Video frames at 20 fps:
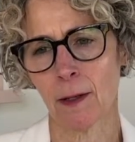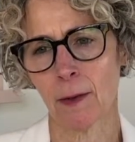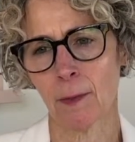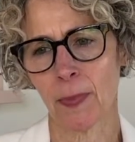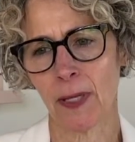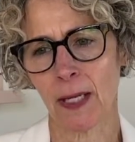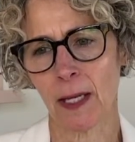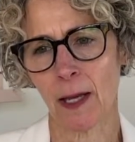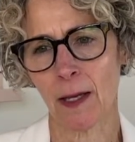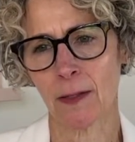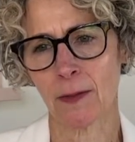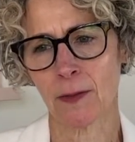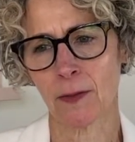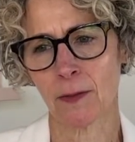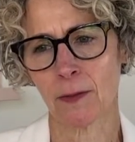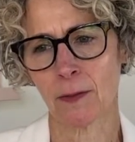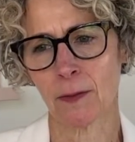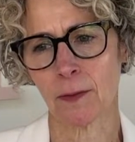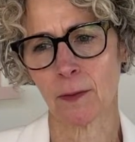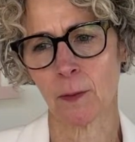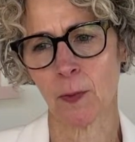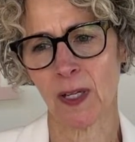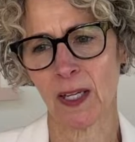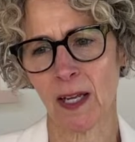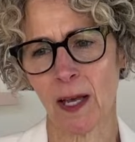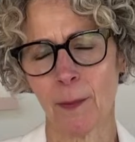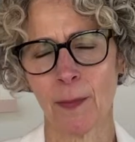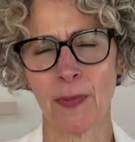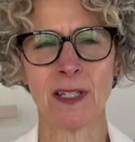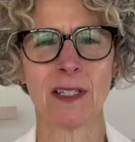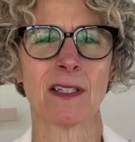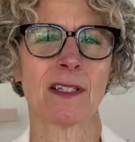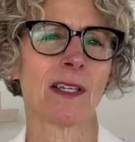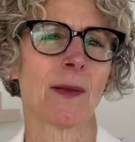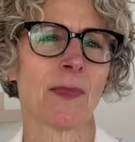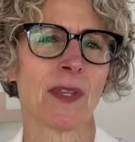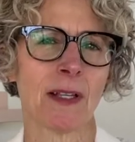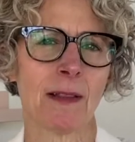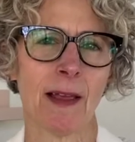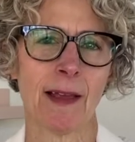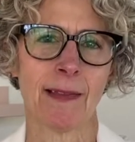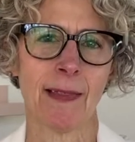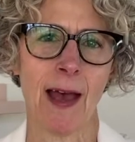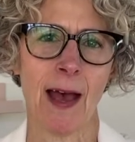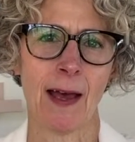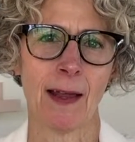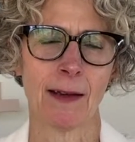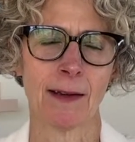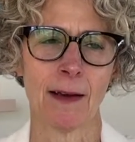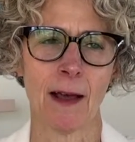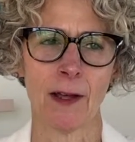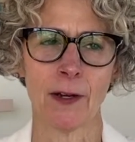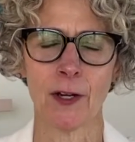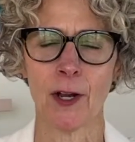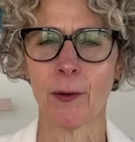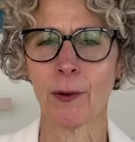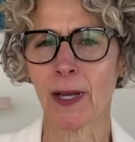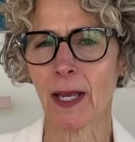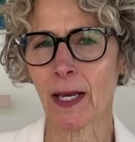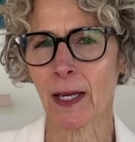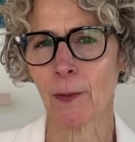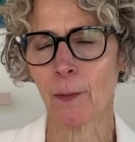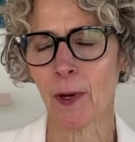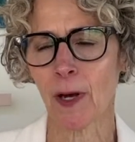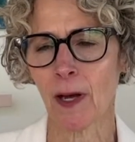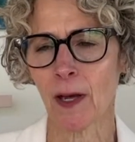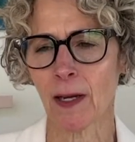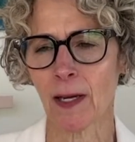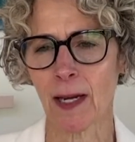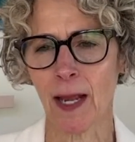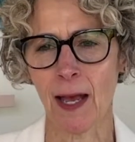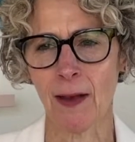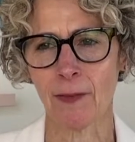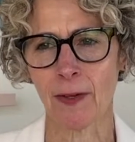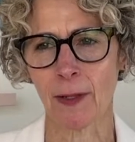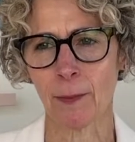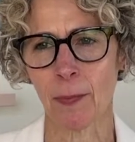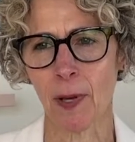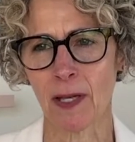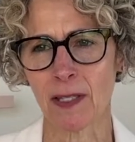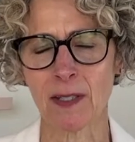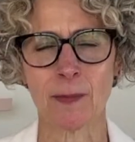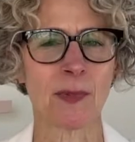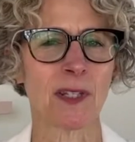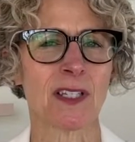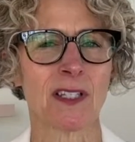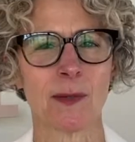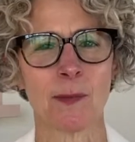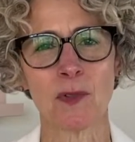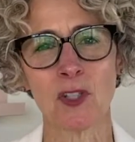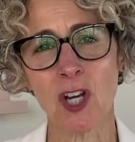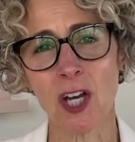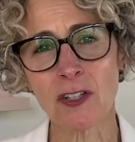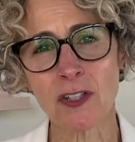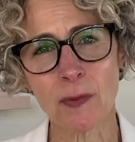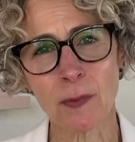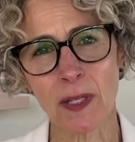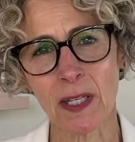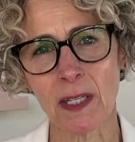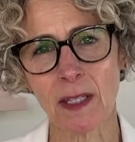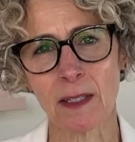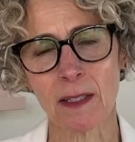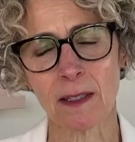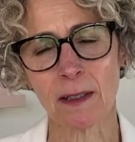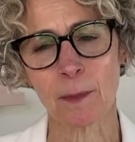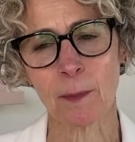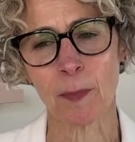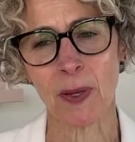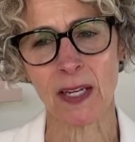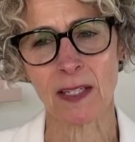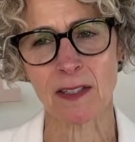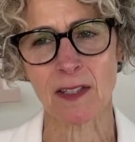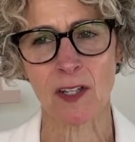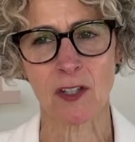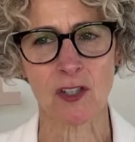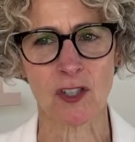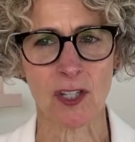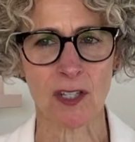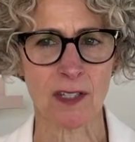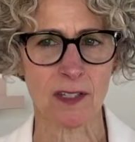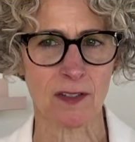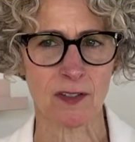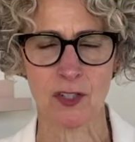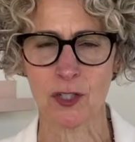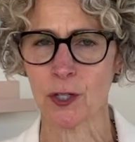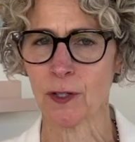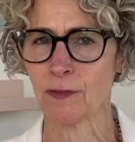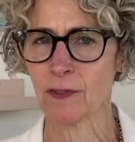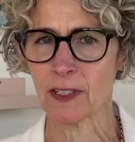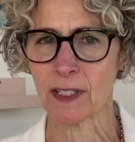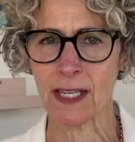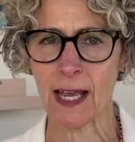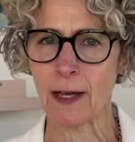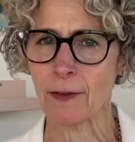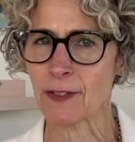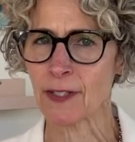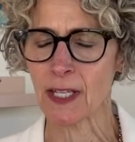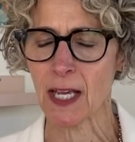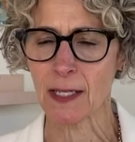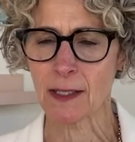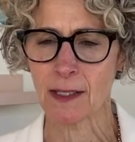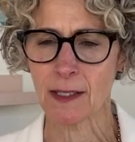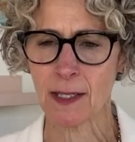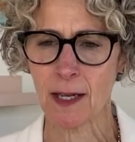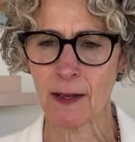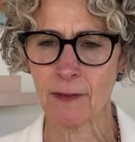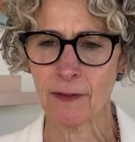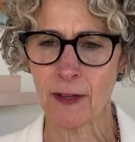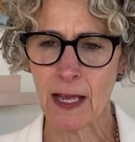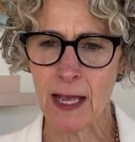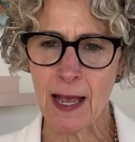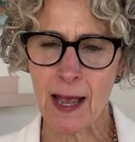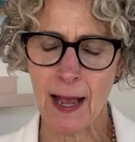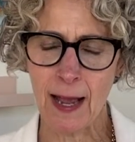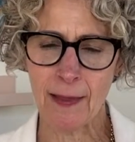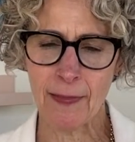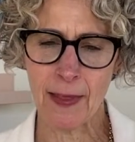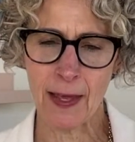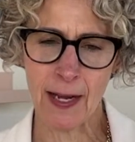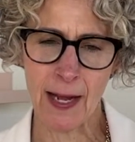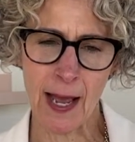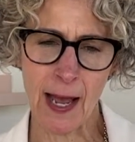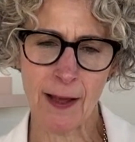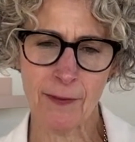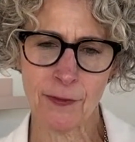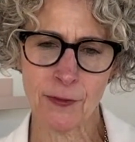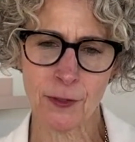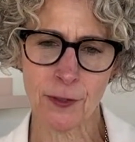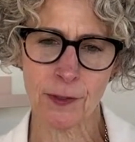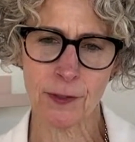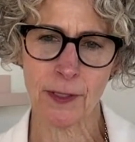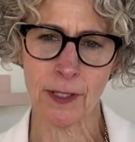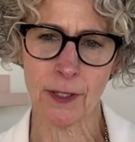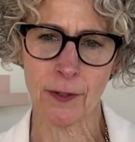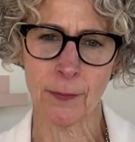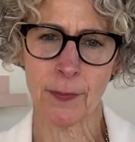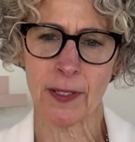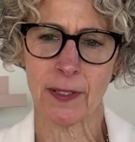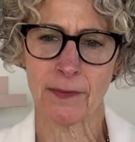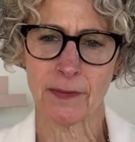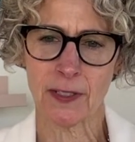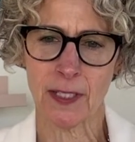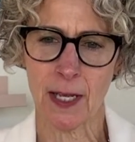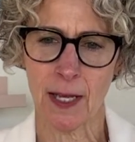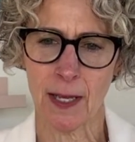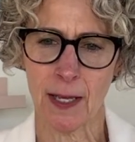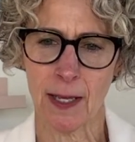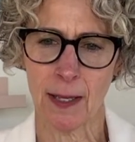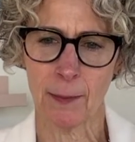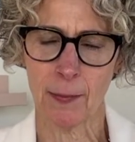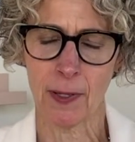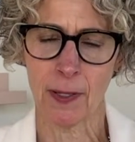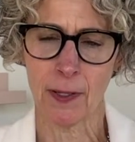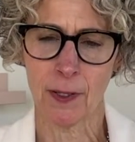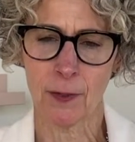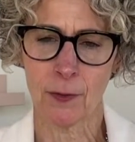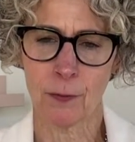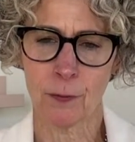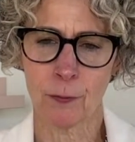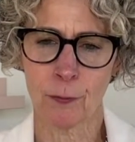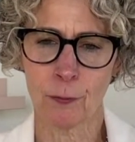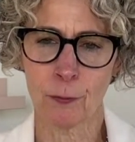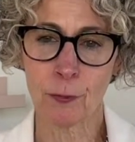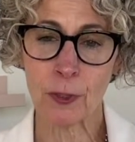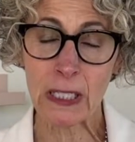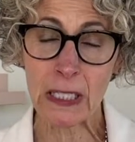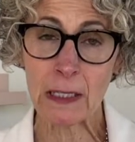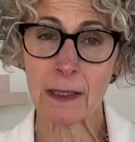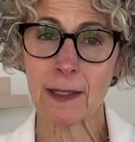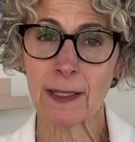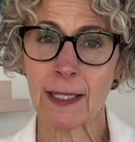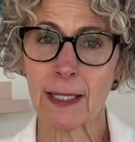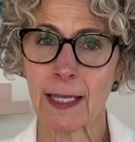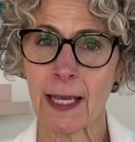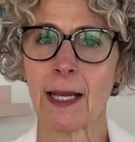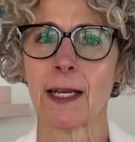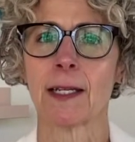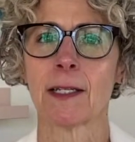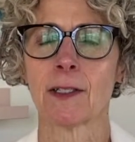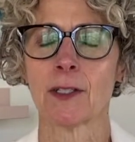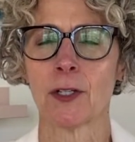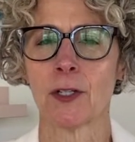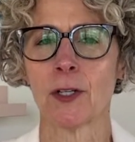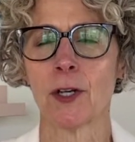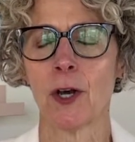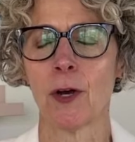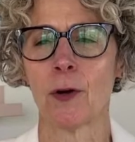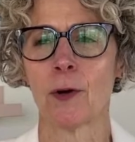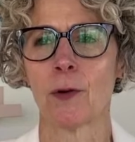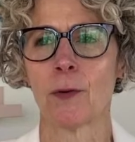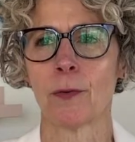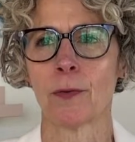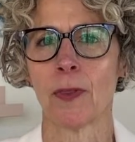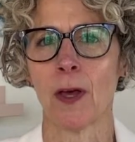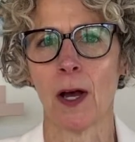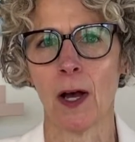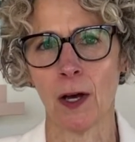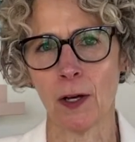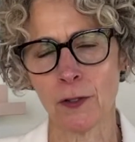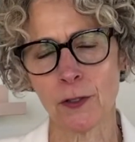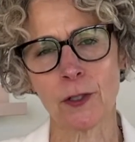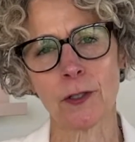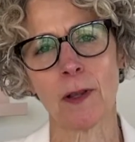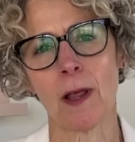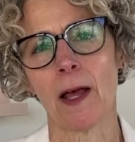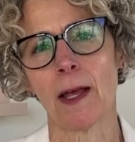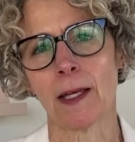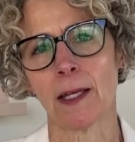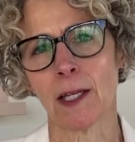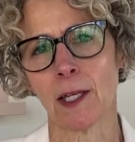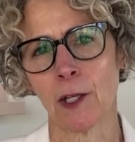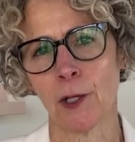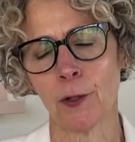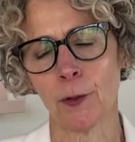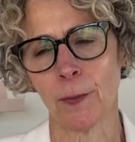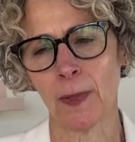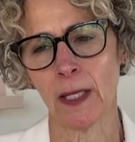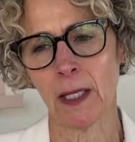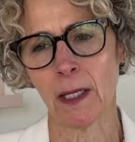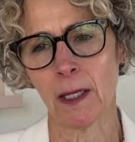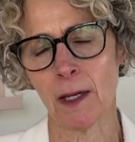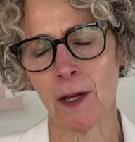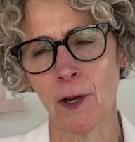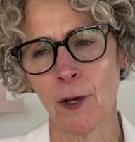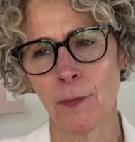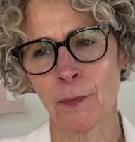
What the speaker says: because we come into something like that not knowing anyone and having possibly some judgment based on just surface outside stuff. And then after a little bit of time, really getting to know the underlying human,